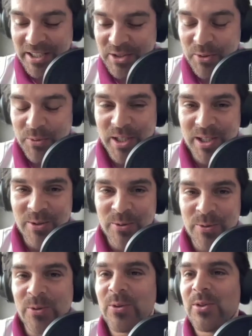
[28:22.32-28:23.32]
talk with
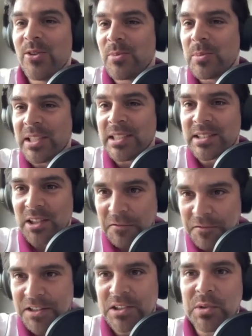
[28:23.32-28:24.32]
you, you bring
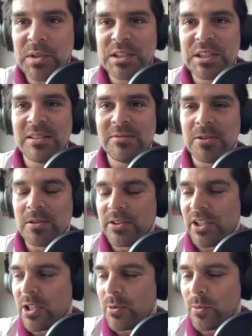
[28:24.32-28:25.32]
something to the table
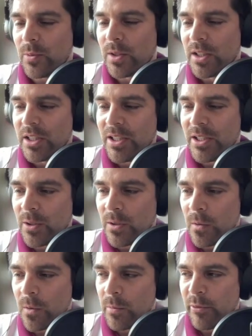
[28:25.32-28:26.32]
new.
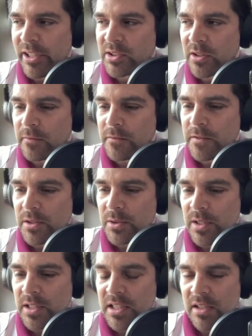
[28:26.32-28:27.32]
You bring something to
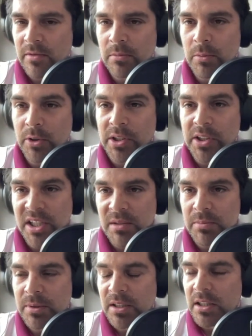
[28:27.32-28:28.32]
the table more deep.